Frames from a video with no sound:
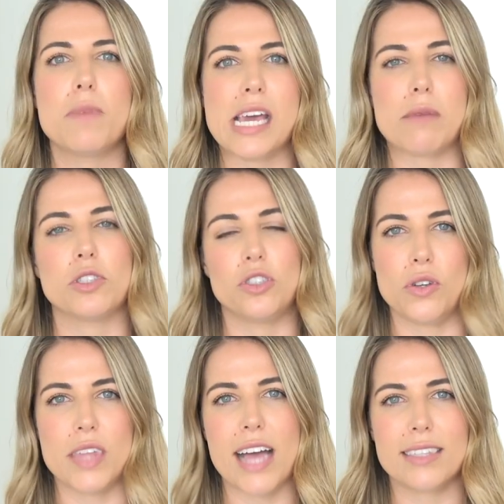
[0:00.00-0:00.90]
be able to
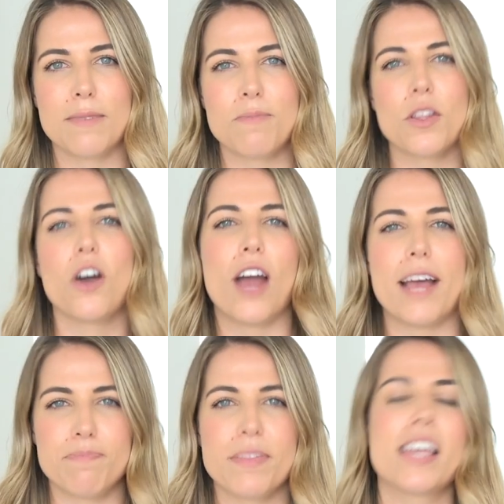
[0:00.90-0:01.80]
do that. All
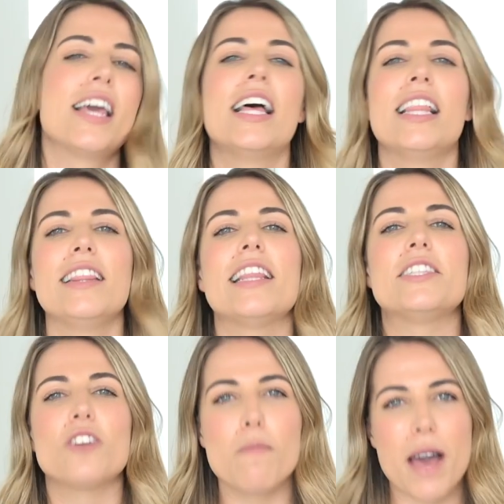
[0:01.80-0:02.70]
right,
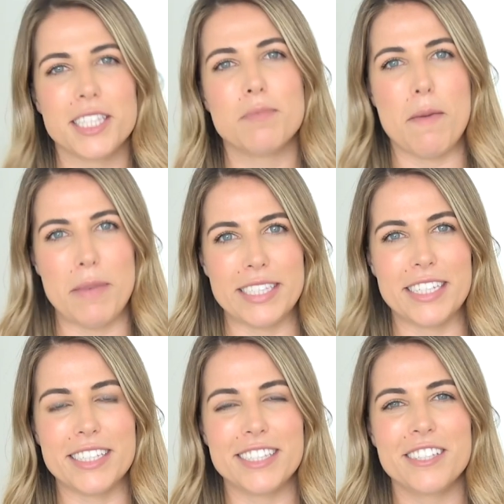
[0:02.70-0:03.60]
let's go back to my
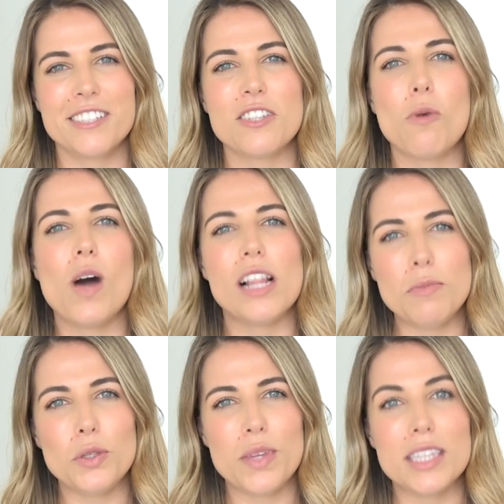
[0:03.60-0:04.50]
business. So while
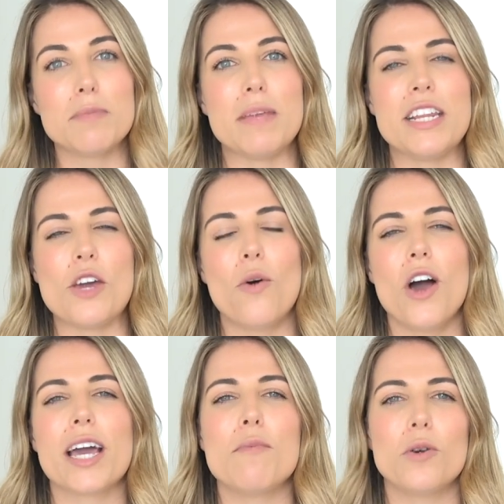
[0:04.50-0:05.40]
I'm doing this media
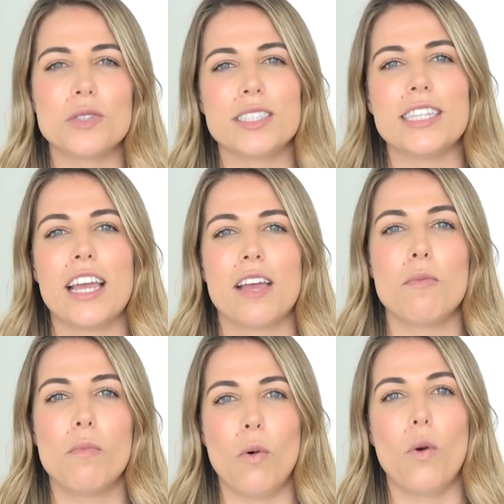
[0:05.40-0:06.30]
work, I'm also
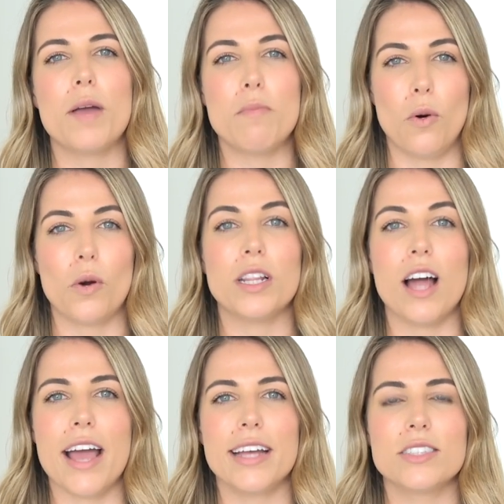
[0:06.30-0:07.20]
seeing more and more
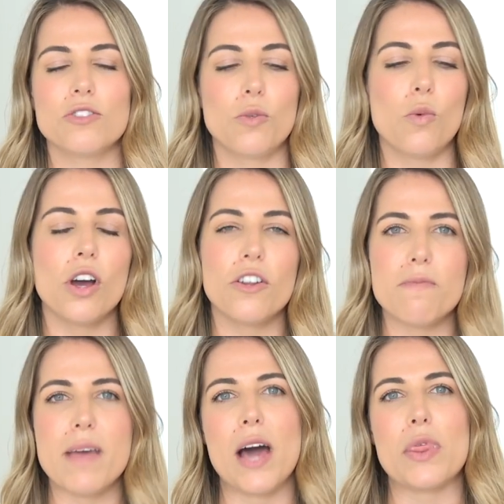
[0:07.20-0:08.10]
clients. Through word
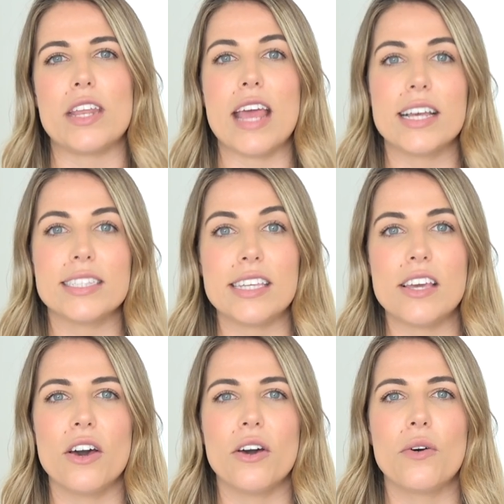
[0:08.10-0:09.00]
of mouth and
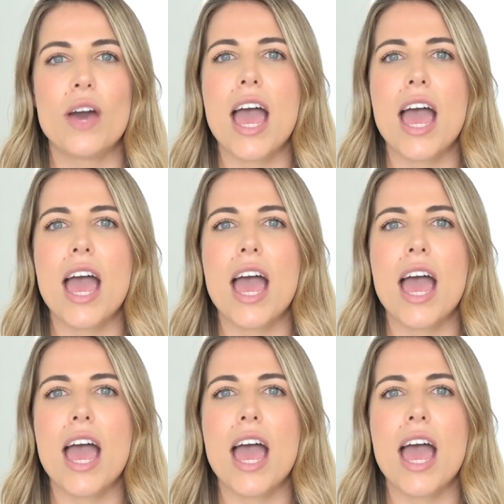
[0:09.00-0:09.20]
SEO